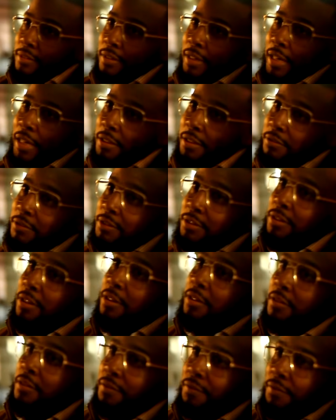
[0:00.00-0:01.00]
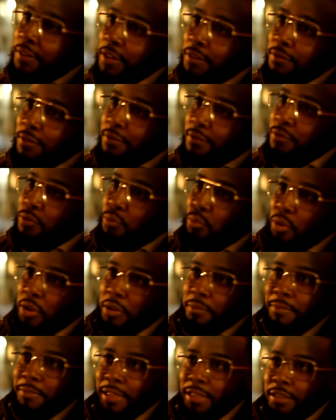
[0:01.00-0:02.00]
I can return a favor if you
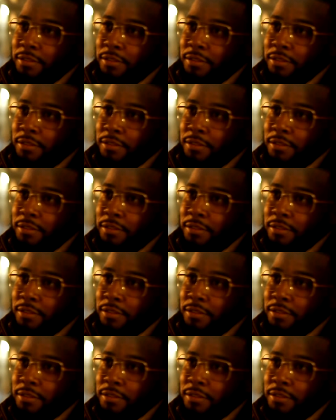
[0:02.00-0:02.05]
want, man.